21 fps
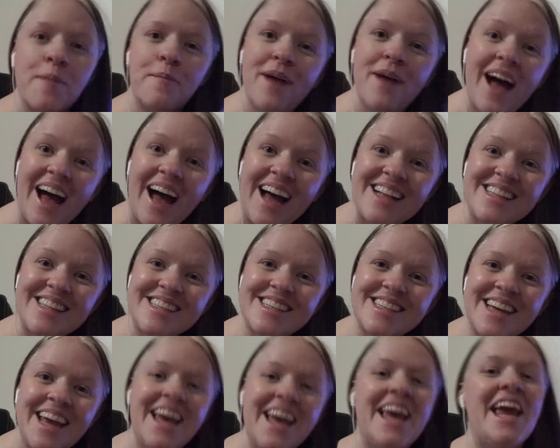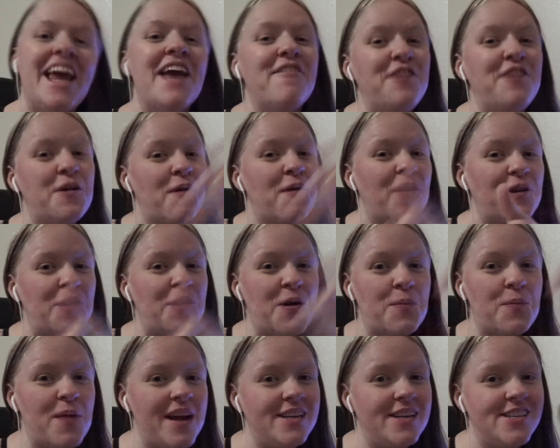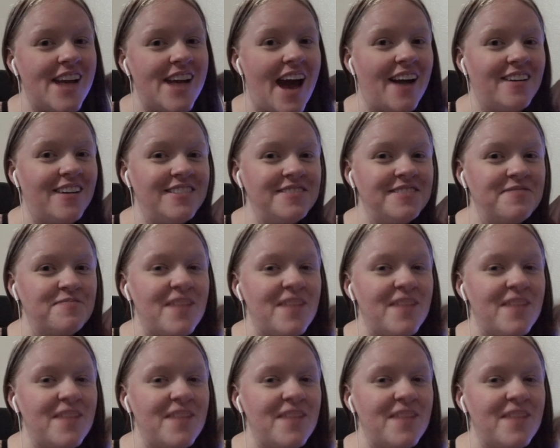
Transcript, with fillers: But if you are new to my channel,